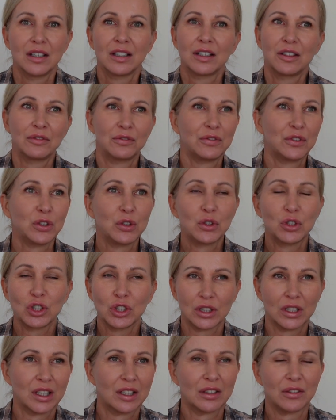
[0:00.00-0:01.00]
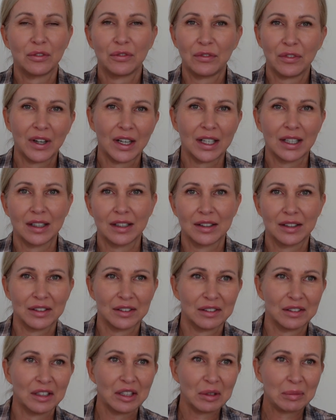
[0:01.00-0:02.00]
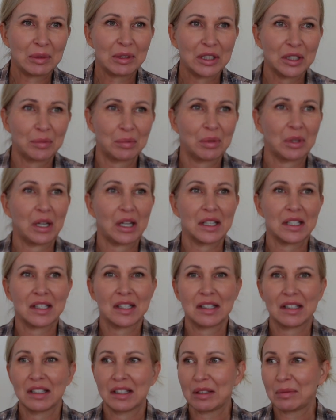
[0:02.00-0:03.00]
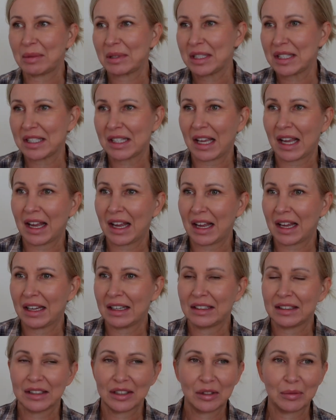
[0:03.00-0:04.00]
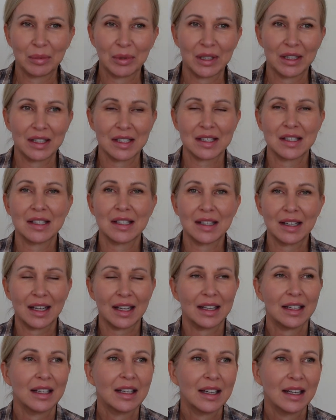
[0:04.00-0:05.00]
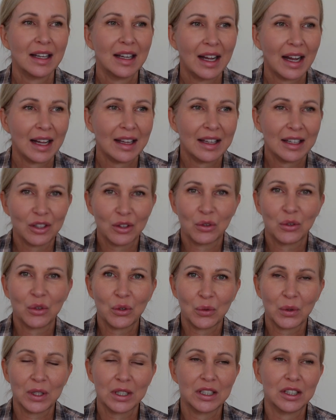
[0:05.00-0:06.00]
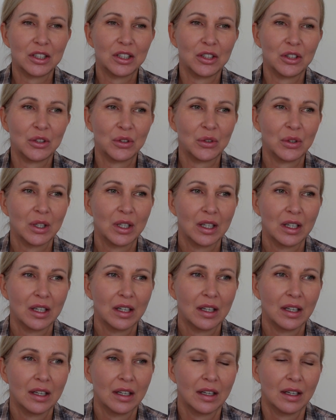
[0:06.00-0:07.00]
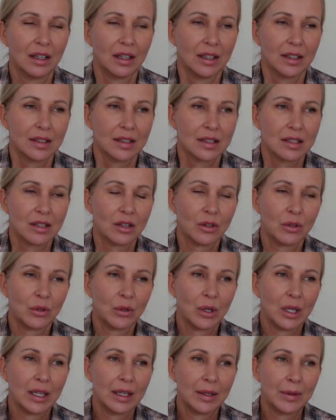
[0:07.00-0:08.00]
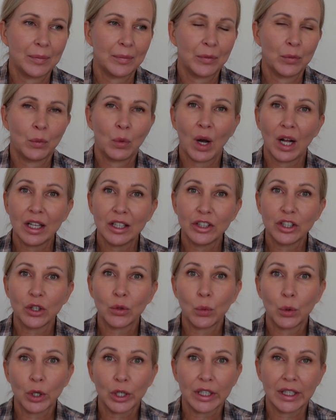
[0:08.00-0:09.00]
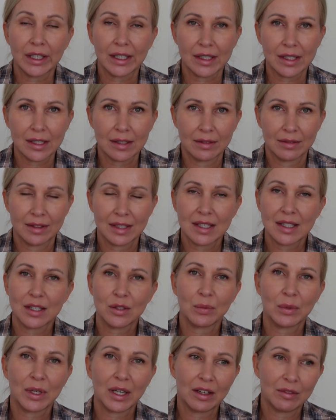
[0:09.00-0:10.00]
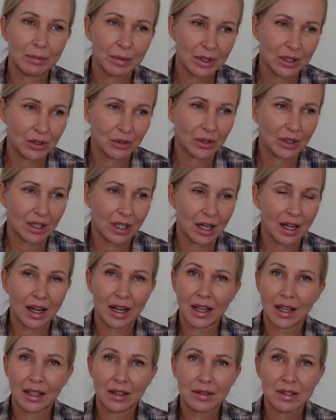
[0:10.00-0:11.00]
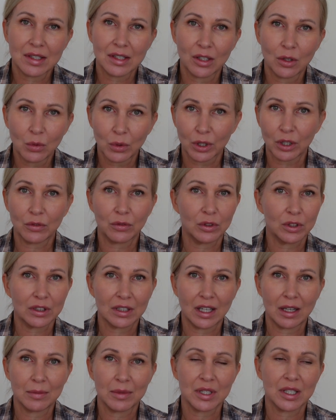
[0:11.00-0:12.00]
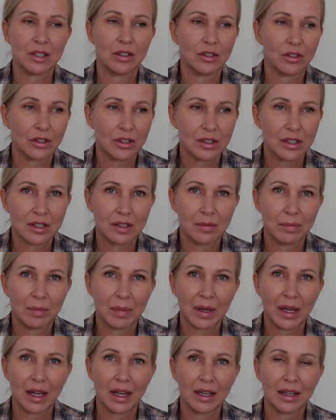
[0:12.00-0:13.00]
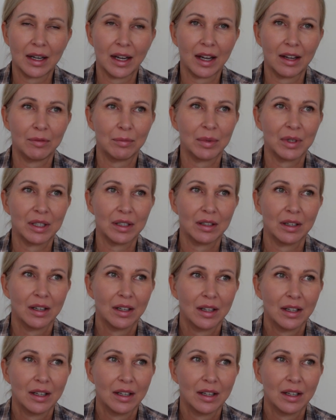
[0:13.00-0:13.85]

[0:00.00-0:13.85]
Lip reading: confusion and a funk. They're a little bit depressed, a little bit sad, a little bit this and that, and they don't know what to do. So while you're working, this is what I've been doing. I still work full-time as a nurse, but I've been